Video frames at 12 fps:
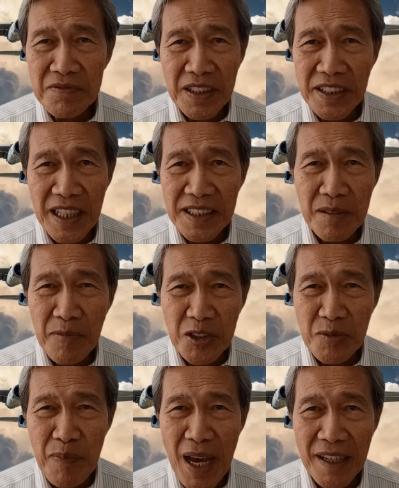fantastic,
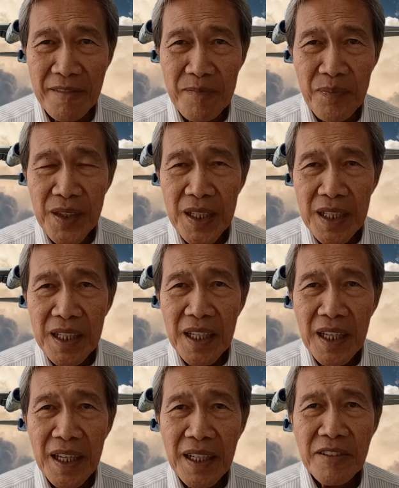was bad.
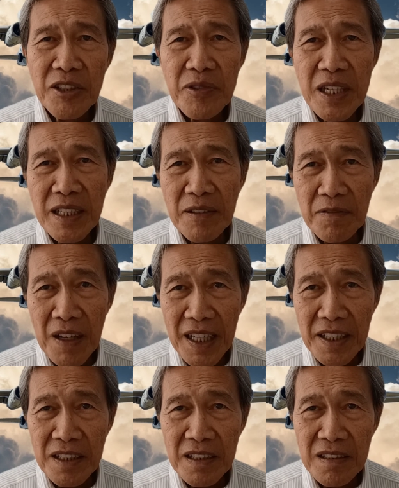And during the
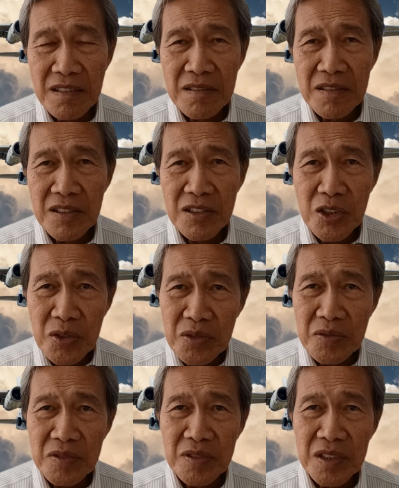flight,
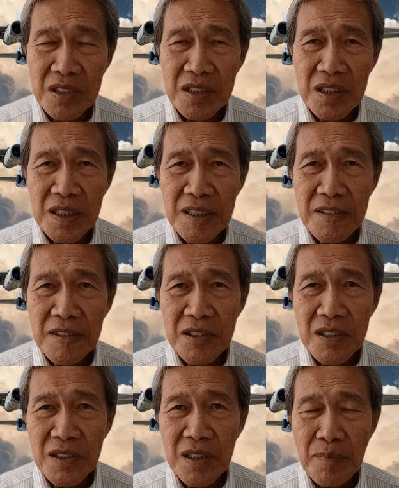too.
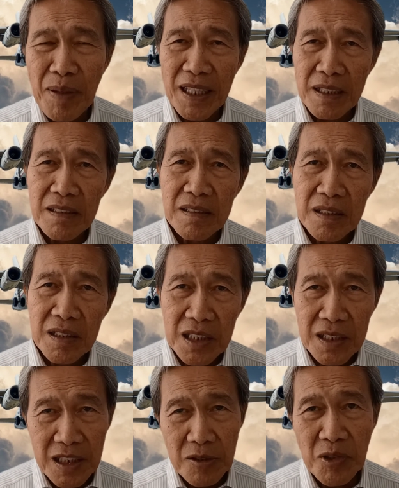But
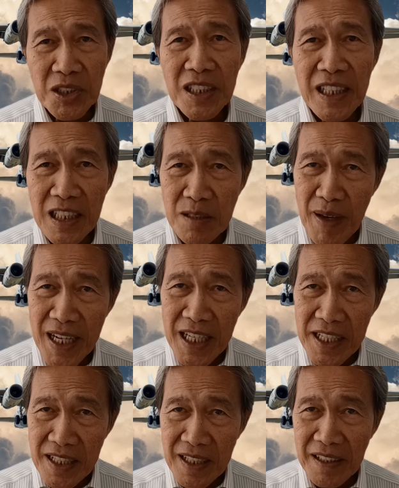she wasn't as bad
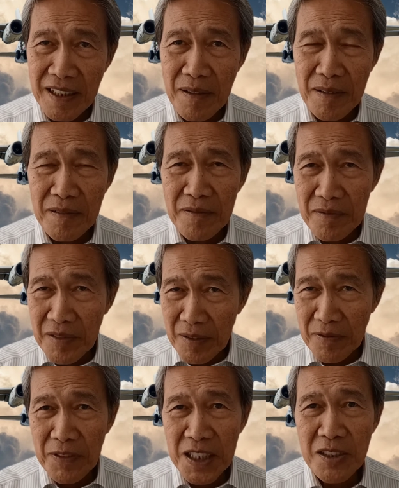as the
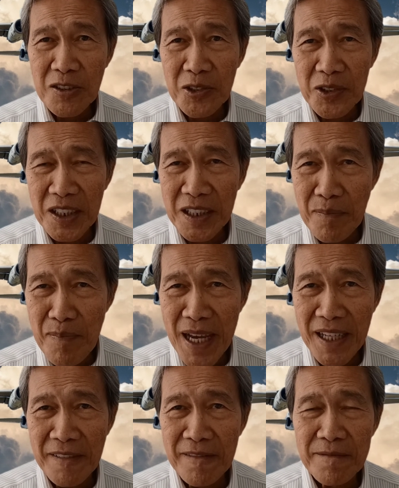first story, the
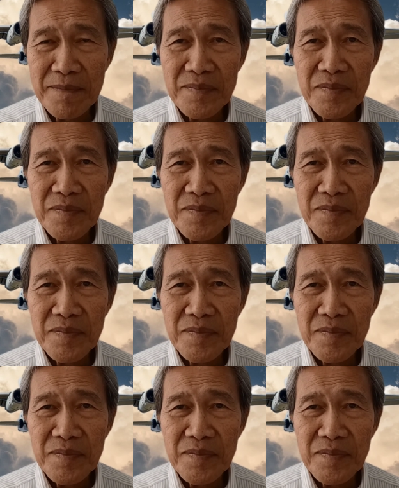man.